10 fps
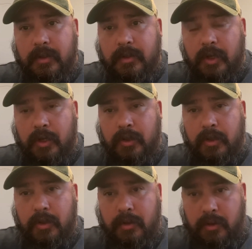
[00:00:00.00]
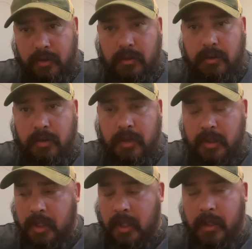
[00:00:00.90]
The,
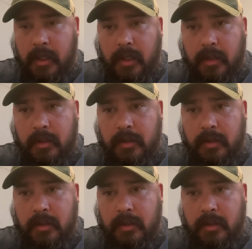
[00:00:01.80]
the,